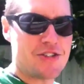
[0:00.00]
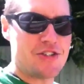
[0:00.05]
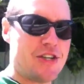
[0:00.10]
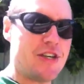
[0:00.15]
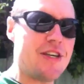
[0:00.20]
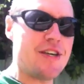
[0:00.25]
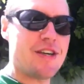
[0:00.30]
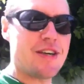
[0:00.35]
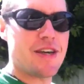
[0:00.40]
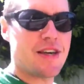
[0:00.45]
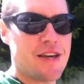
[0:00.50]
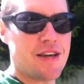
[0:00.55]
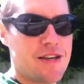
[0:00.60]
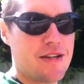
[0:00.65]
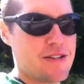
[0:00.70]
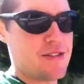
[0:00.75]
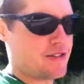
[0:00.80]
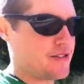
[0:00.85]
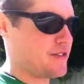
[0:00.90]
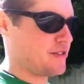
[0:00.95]
G
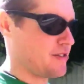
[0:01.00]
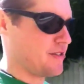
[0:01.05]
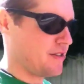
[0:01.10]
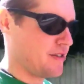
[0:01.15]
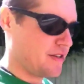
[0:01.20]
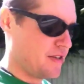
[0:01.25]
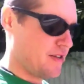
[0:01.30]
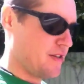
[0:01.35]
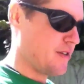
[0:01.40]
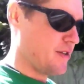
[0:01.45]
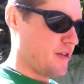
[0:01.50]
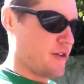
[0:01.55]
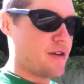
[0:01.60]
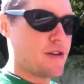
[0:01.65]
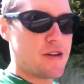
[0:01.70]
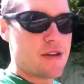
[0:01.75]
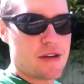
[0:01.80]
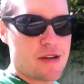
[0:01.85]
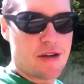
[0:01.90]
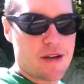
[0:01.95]
is
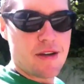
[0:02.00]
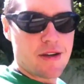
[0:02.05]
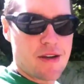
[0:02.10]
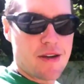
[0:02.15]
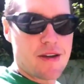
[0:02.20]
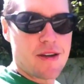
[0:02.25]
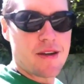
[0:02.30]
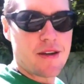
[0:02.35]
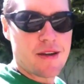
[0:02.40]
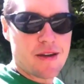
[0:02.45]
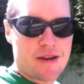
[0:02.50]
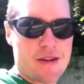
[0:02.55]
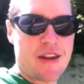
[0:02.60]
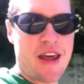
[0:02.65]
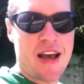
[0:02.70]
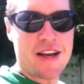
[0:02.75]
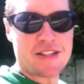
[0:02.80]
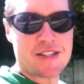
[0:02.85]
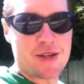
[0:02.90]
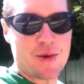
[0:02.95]
a
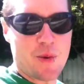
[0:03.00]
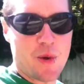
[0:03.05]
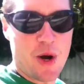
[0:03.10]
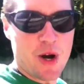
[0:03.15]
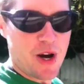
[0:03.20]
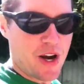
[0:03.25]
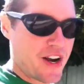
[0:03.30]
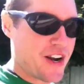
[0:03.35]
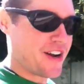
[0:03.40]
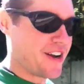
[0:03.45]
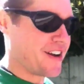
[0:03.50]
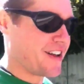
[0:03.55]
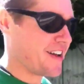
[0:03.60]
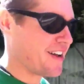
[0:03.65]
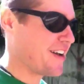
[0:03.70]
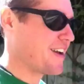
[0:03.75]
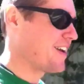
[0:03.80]
nasty word.